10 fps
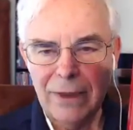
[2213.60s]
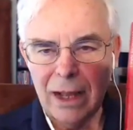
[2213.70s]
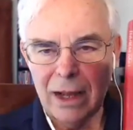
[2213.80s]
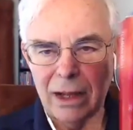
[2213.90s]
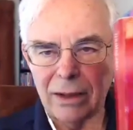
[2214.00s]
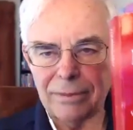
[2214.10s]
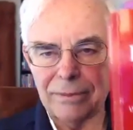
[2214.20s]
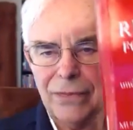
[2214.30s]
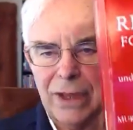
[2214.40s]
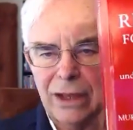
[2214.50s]

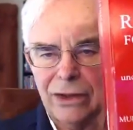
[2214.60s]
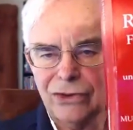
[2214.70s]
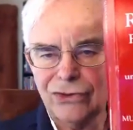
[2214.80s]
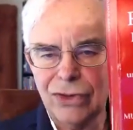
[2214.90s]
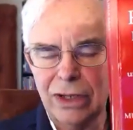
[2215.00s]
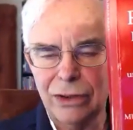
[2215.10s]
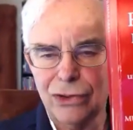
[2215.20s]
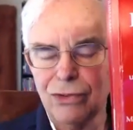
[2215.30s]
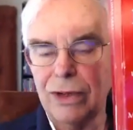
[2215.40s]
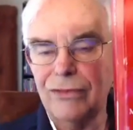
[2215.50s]
um, is in
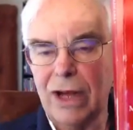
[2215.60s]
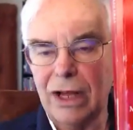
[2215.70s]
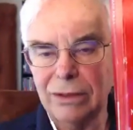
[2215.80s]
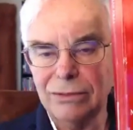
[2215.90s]
three volumes.